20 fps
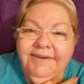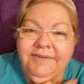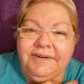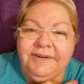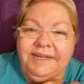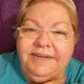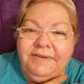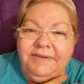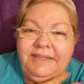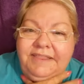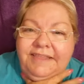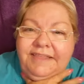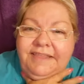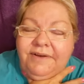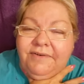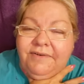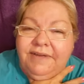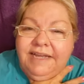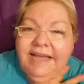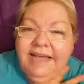when we
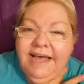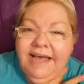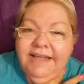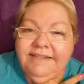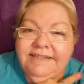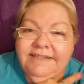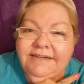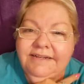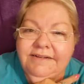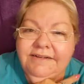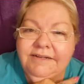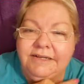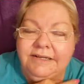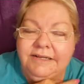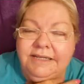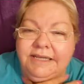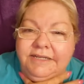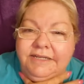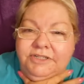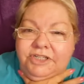think we got
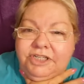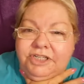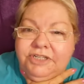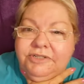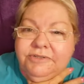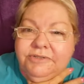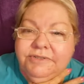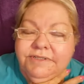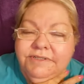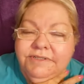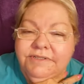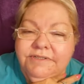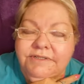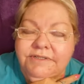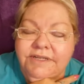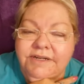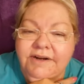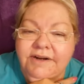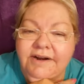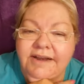issues
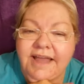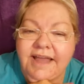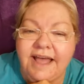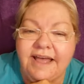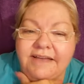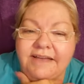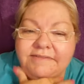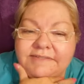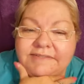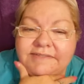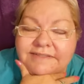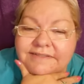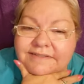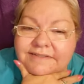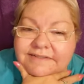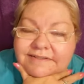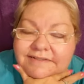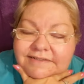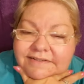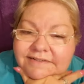in our lives.
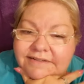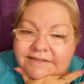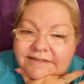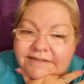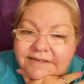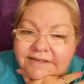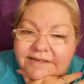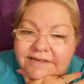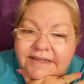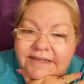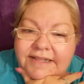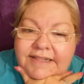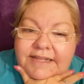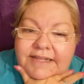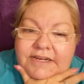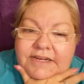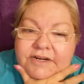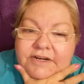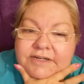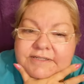And
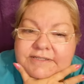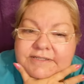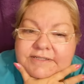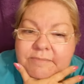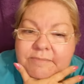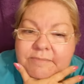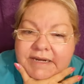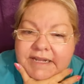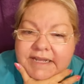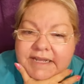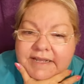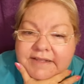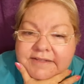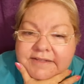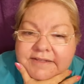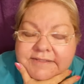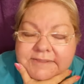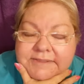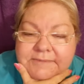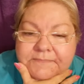then you hear somebody
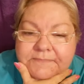else.